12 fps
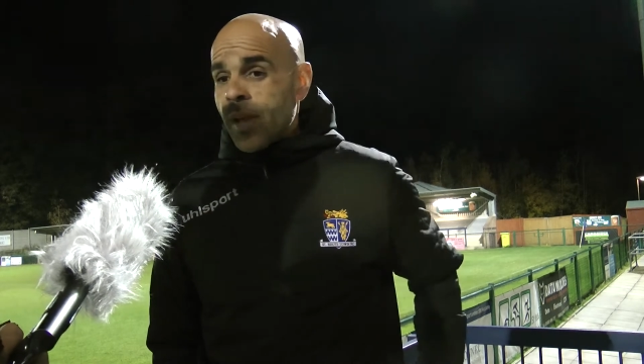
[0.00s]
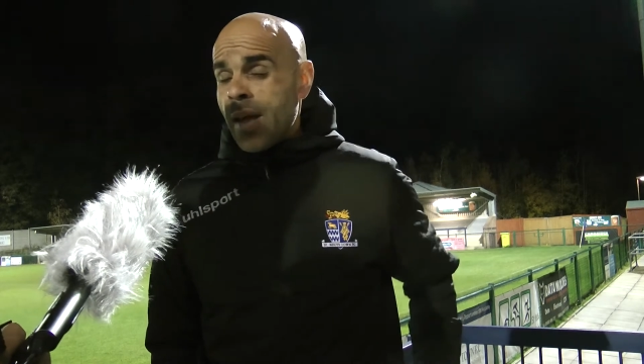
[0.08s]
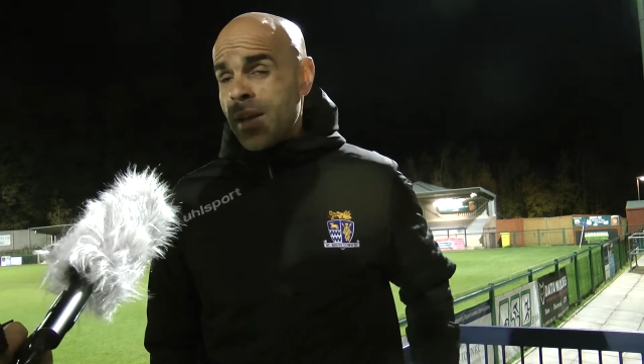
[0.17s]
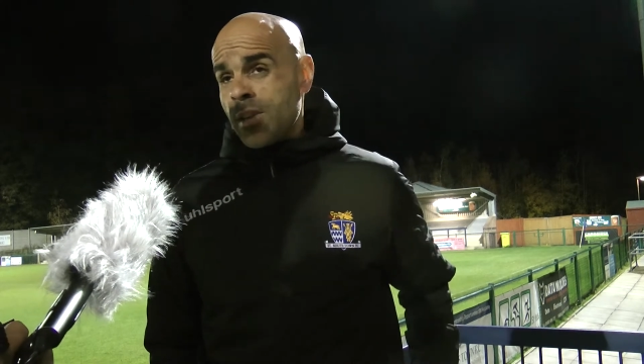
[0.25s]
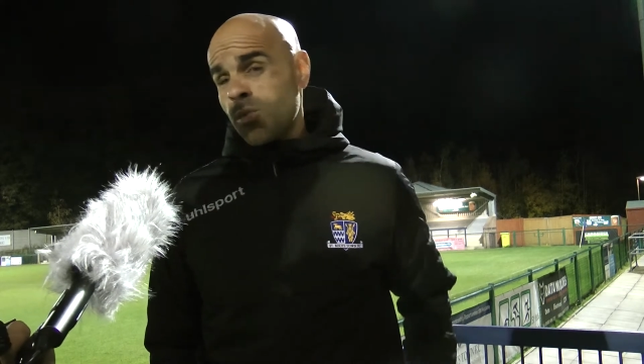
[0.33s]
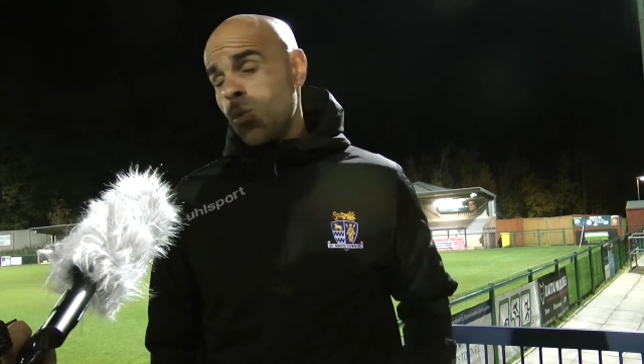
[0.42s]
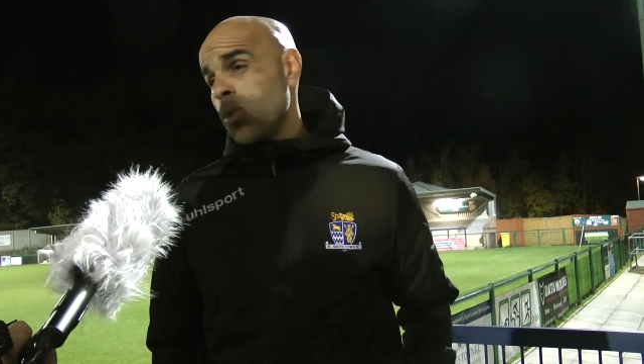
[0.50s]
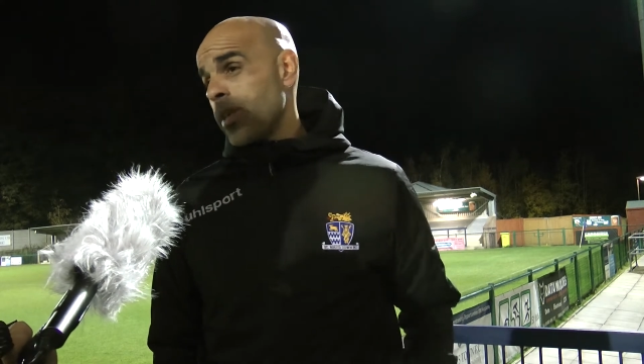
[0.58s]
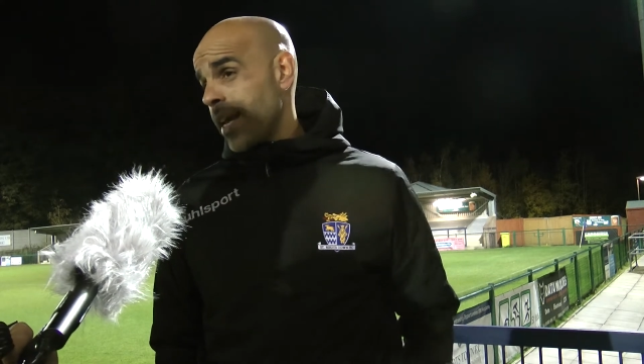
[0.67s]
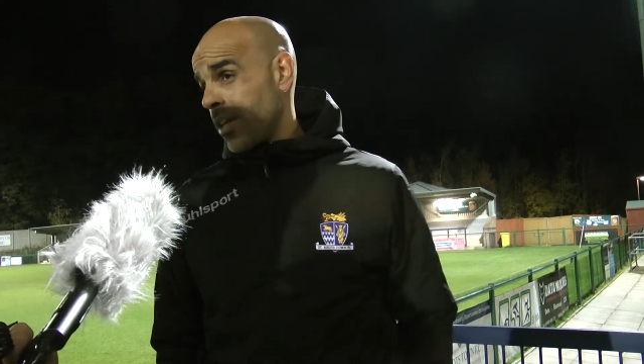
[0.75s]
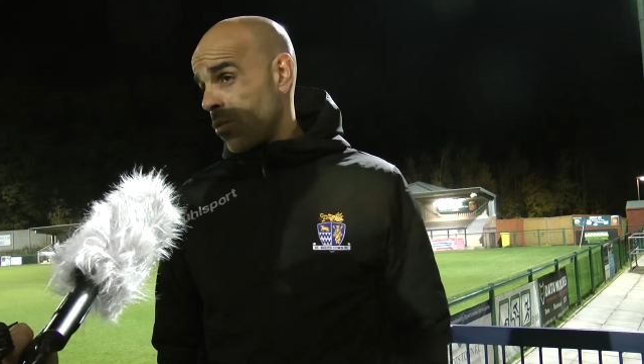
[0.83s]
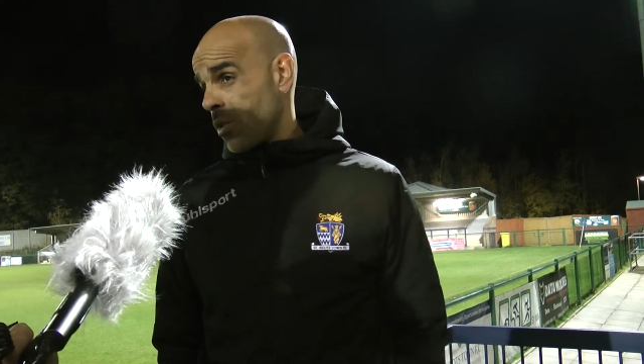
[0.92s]
And then towards
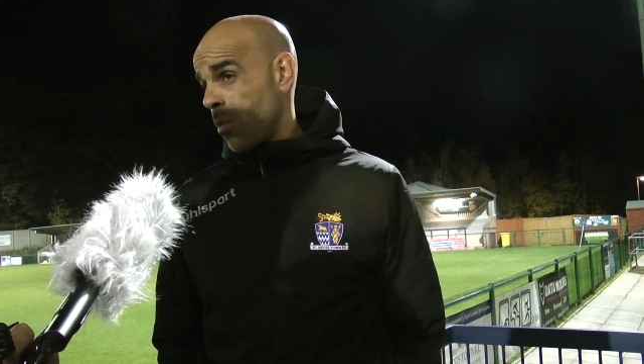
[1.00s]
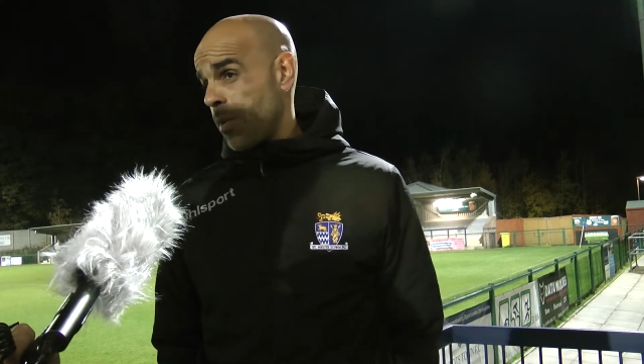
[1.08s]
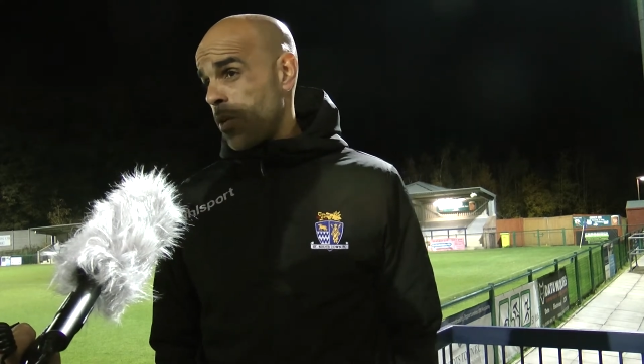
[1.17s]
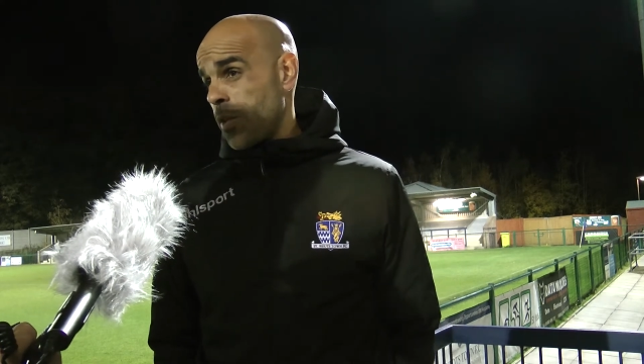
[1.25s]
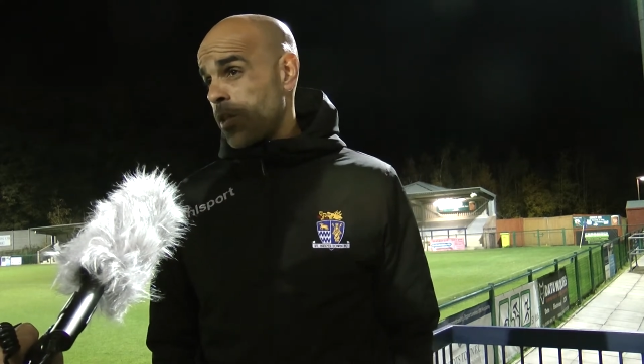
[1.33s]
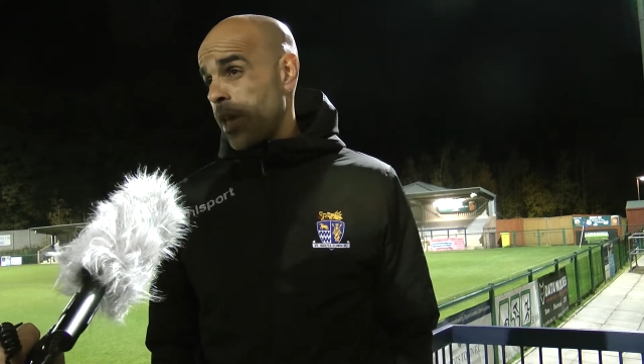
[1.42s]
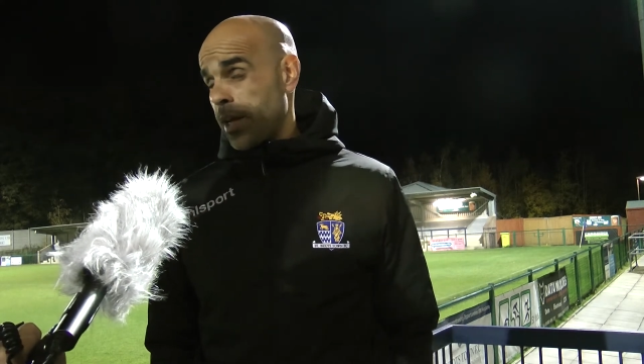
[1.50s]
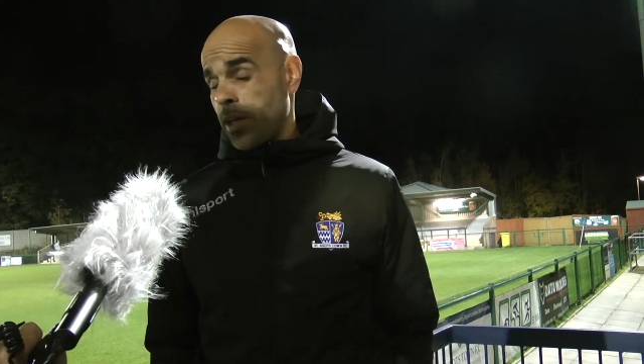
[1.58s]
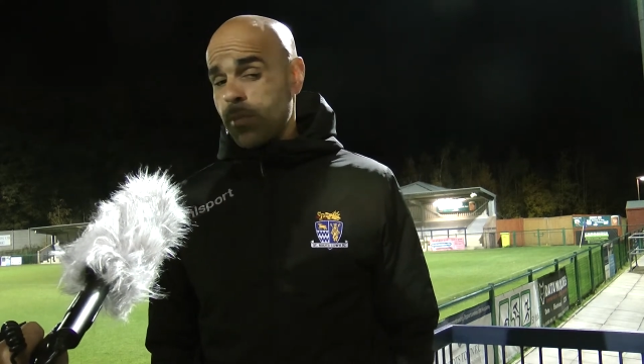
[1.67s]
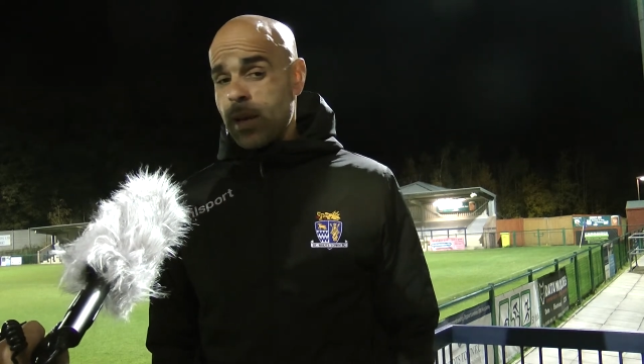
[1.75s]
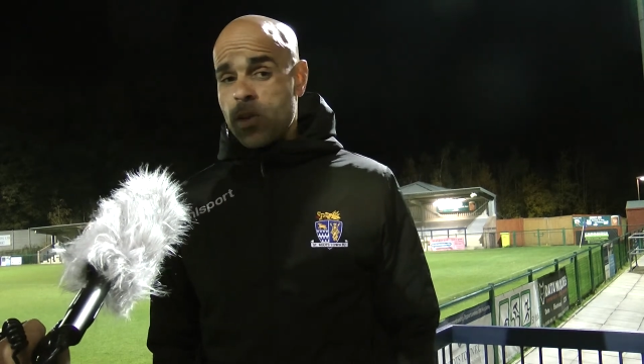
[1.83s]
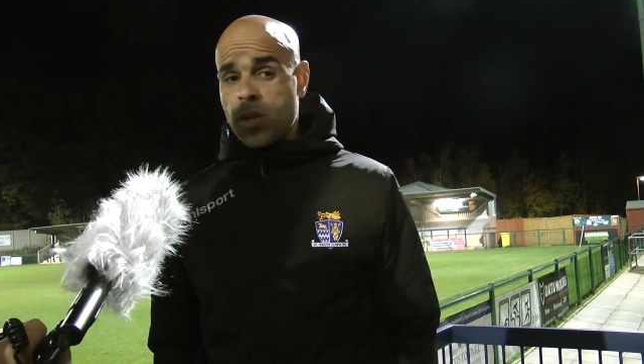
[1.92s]
the end, obviously when we got the second
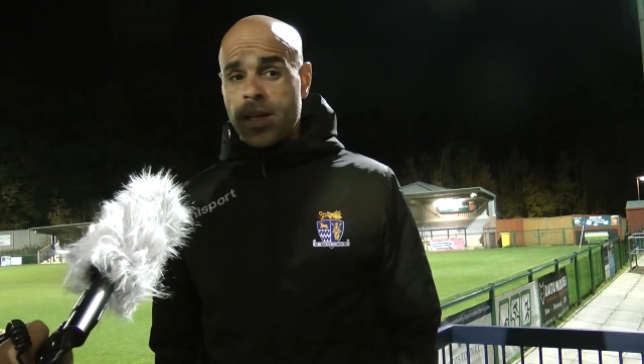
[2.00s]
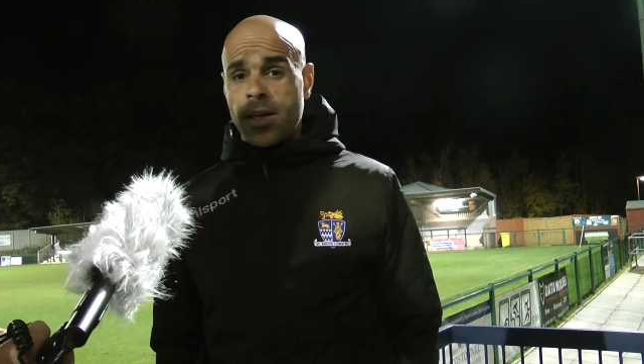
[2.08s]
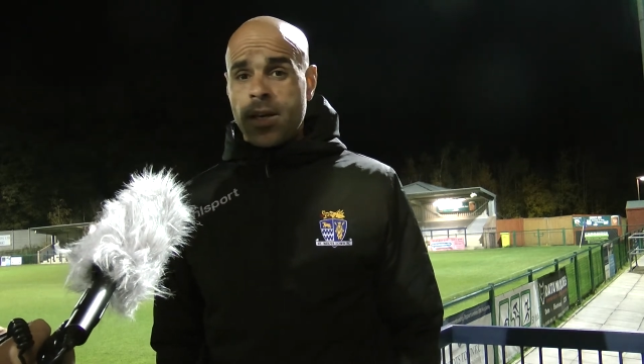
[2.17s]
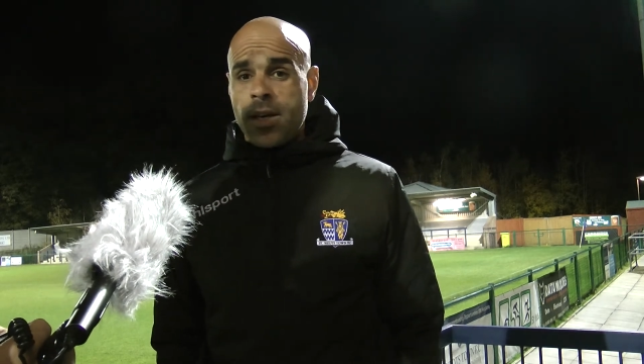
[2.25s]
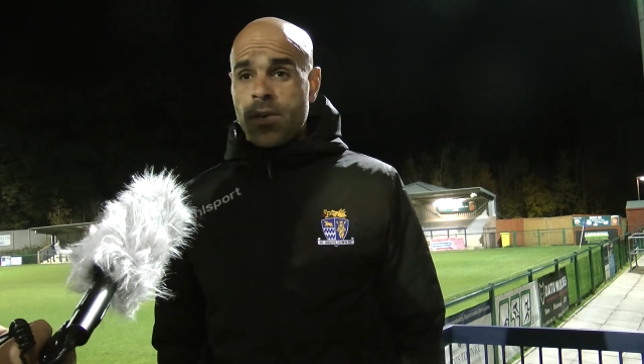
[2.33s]
especially,